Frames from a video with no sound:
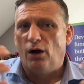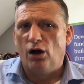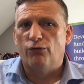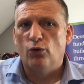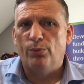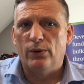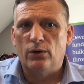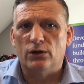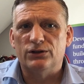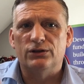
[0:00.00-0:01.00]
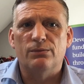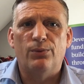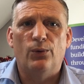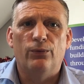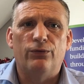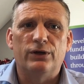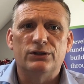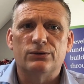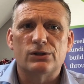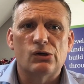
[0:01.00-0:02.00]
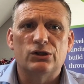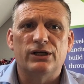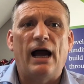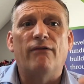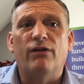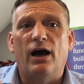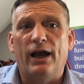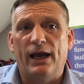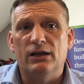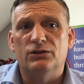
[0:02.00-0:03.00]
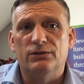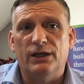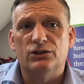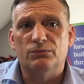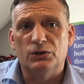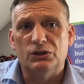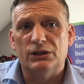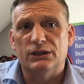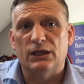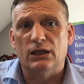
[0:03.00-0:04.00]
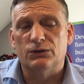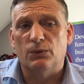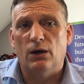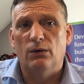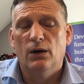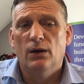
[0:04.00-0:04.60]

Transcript: Overall build cost is the important thing. So as long as you have that in some good detail as well,